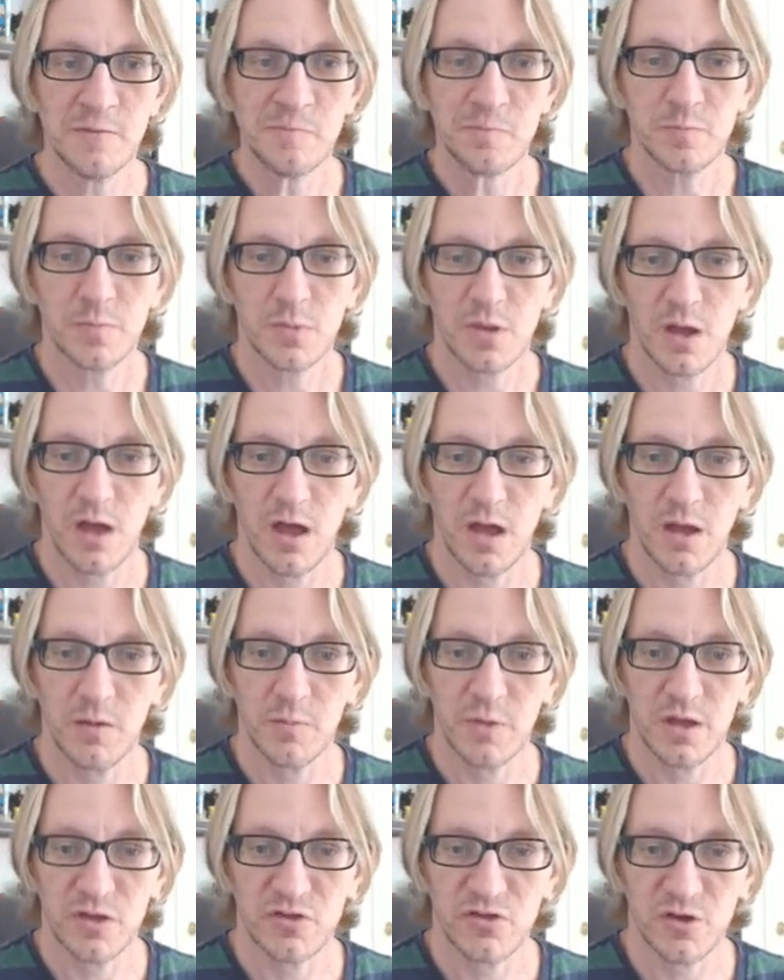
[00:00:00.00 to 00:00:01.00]

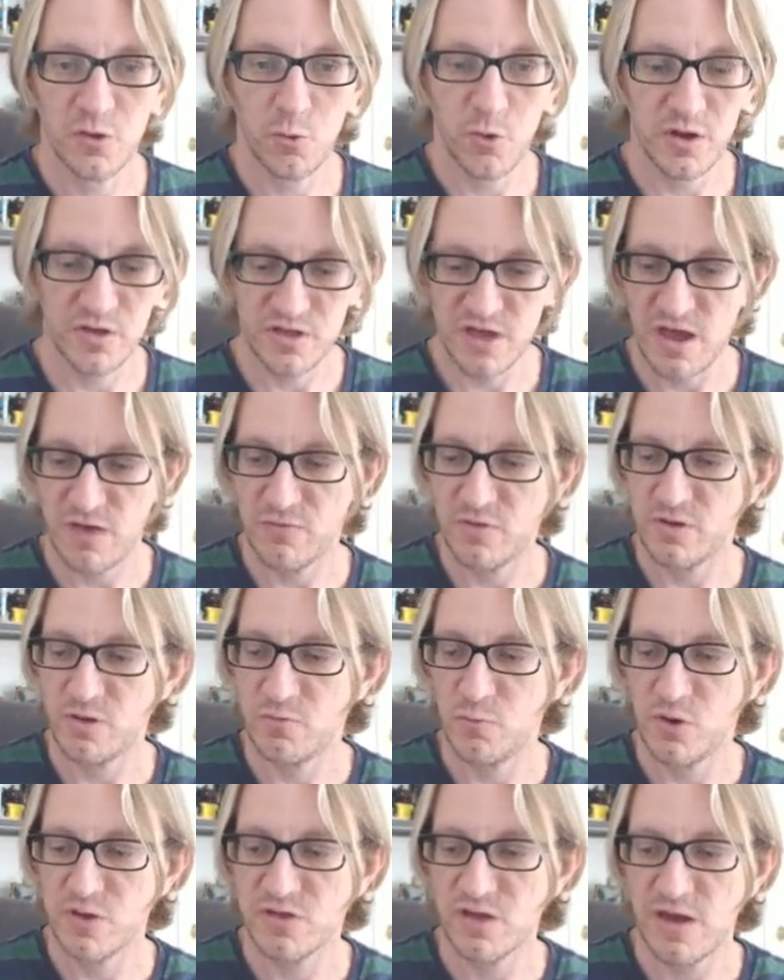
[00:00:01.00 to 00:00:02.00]
And so once
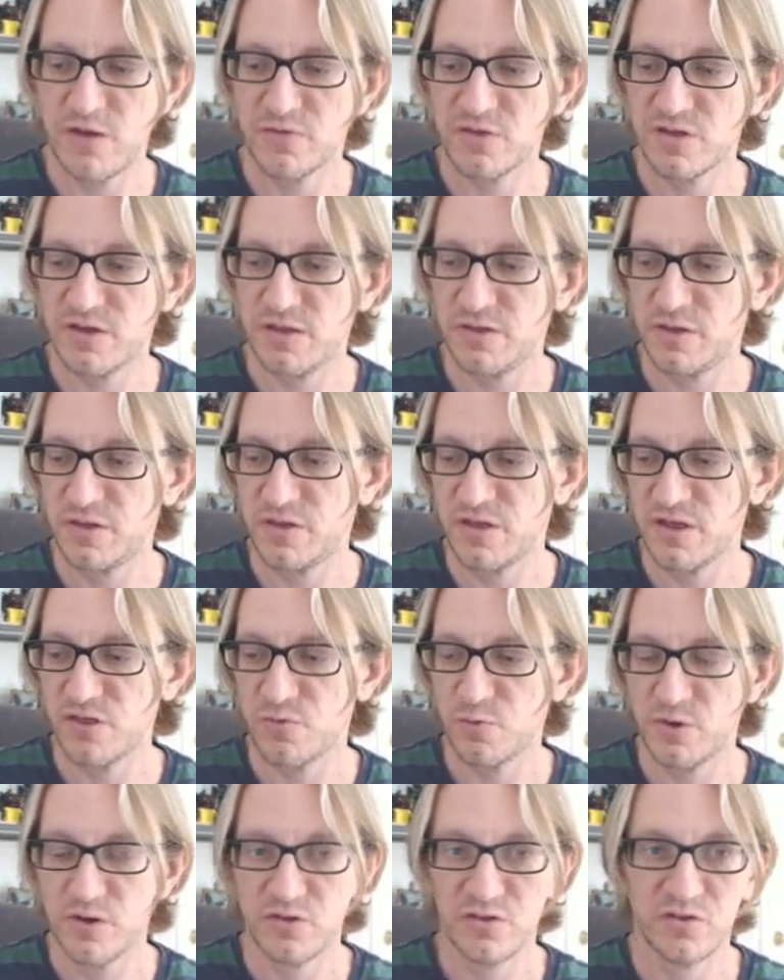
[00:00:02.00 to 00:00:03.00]
I've said that this
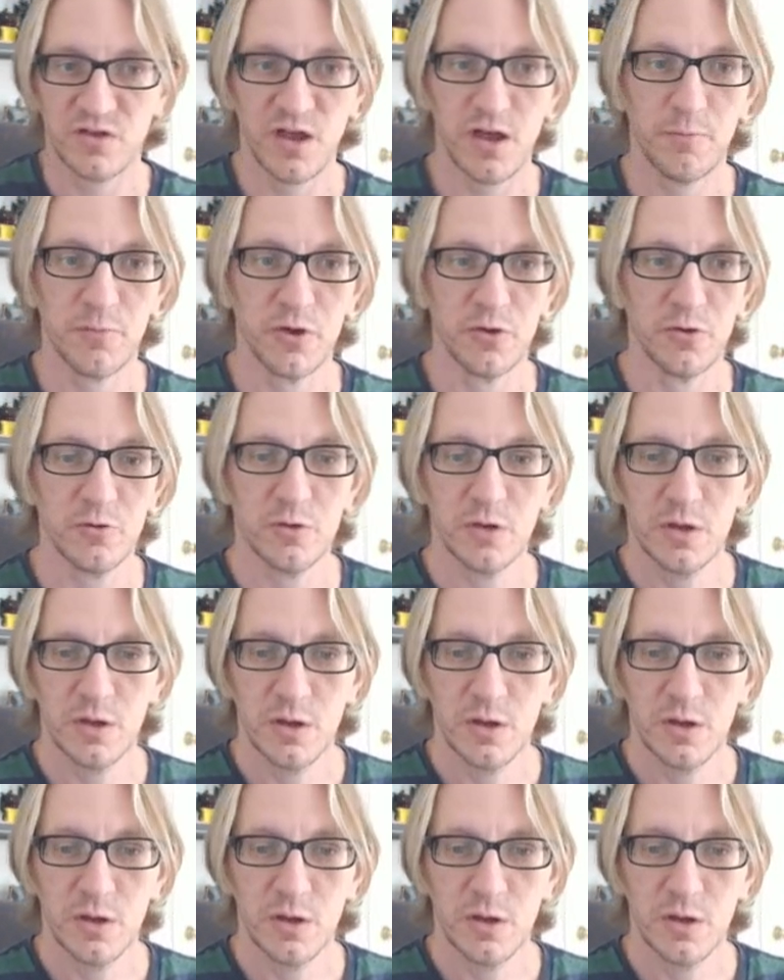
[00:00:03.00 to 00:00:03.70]
one is W,